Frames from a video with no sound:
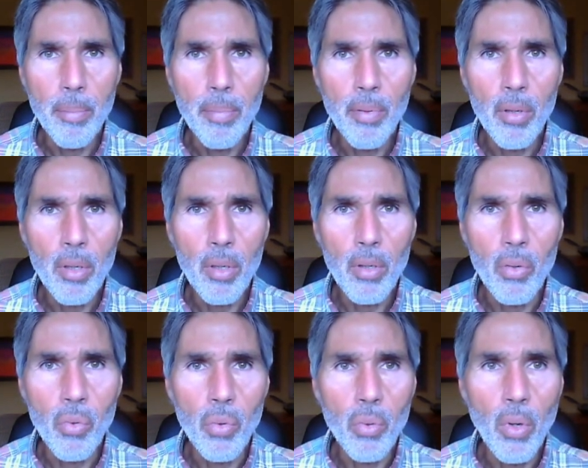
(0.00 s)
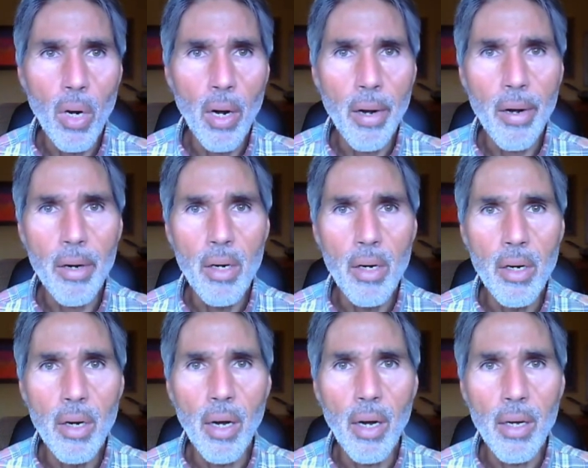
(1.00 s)
people who are,
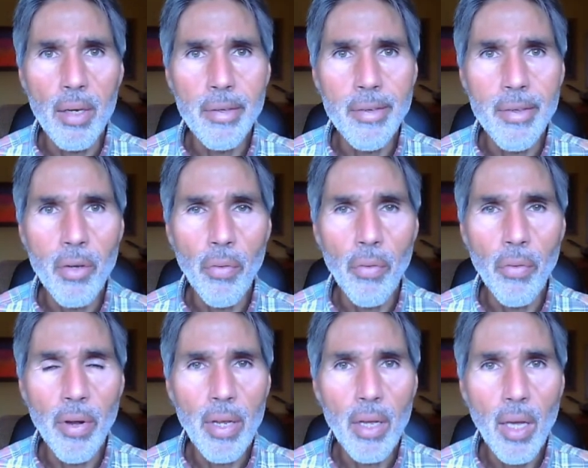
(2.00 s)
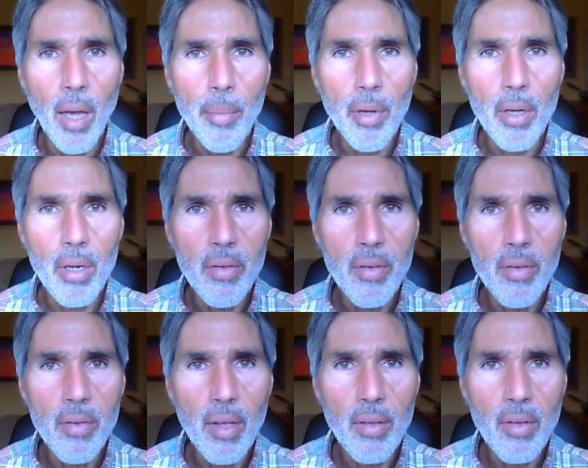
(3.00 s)
are already chemically
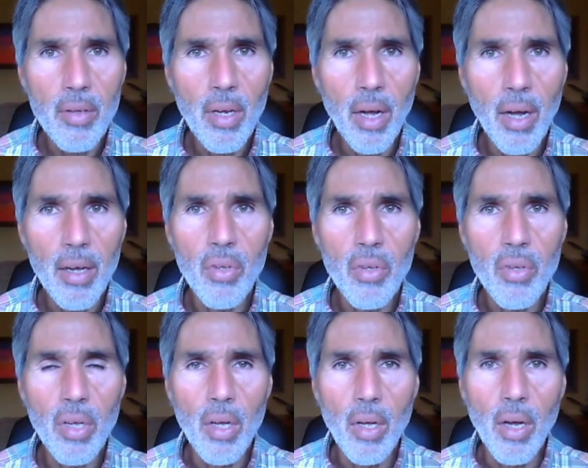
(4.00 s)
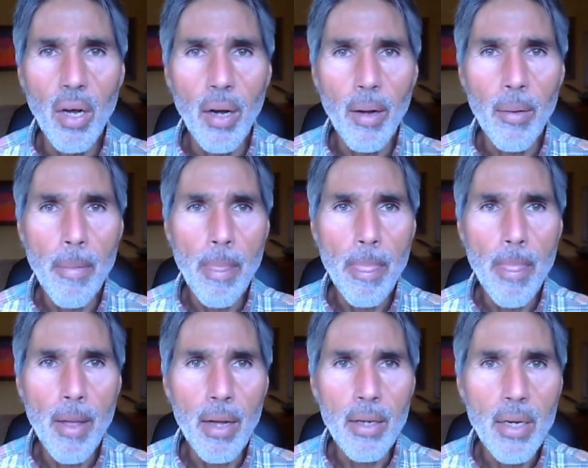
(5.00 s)
sensitized
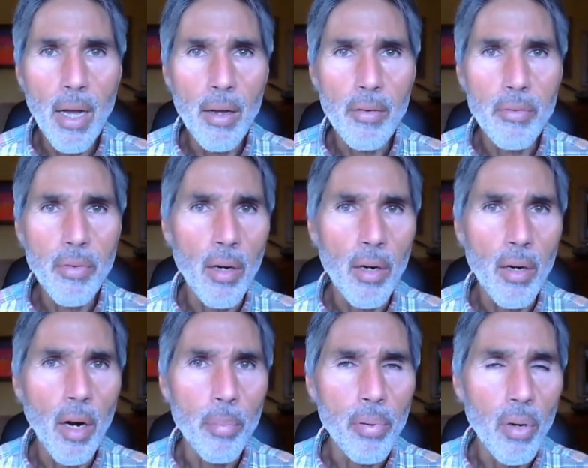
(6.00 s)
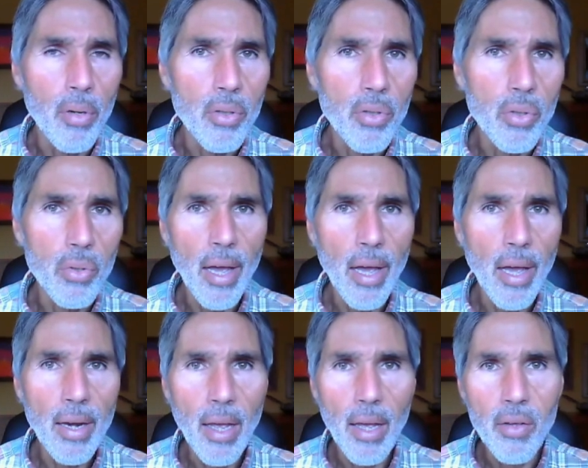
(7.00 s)
um, and have are prone to
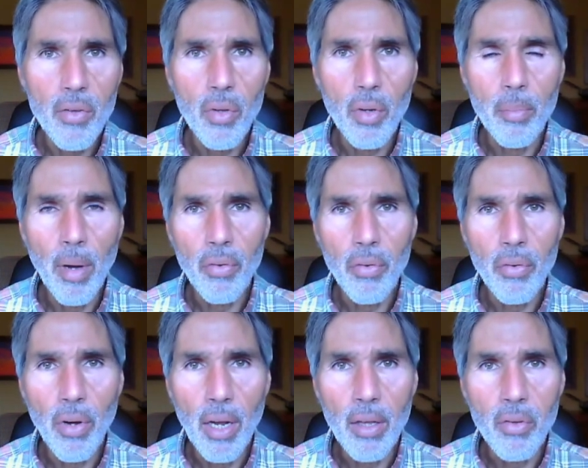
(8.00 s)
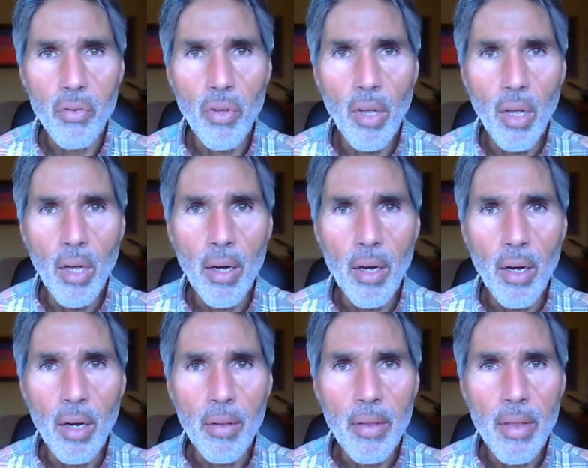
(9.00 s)
headaches or migraines,
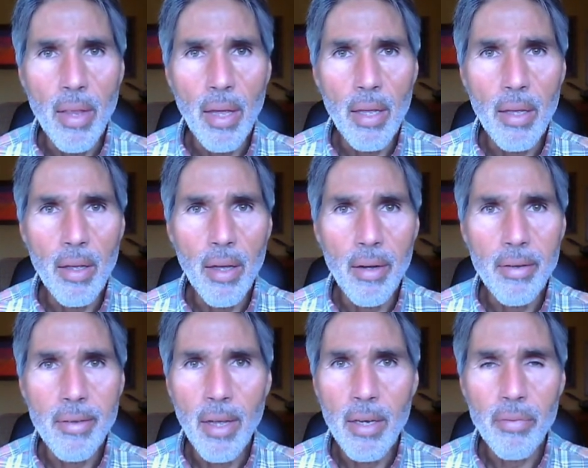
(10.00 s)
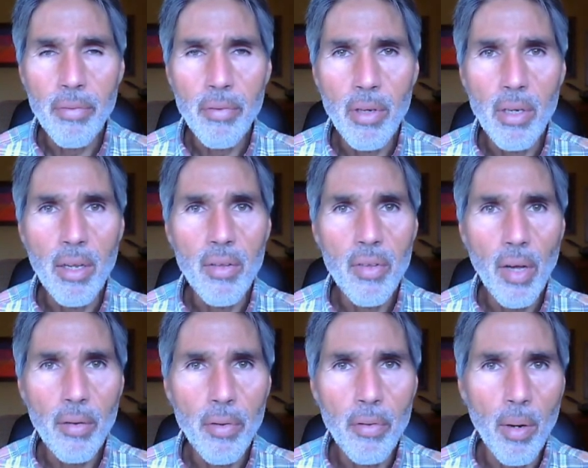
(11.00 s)
uh, they they definitely
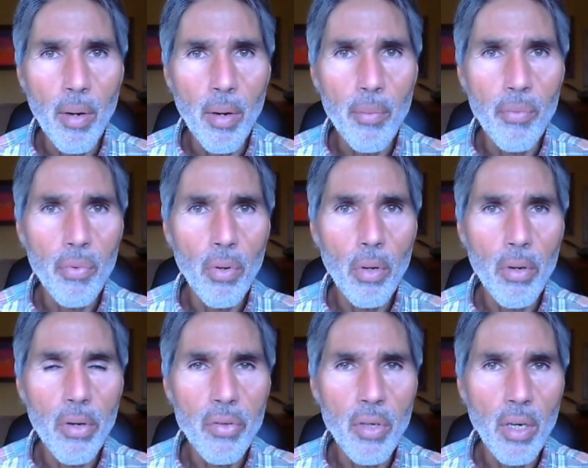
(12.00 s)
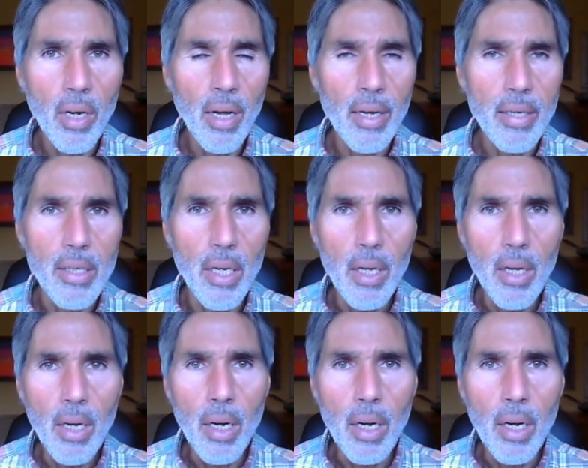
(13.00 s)
suffer from fluorescent light.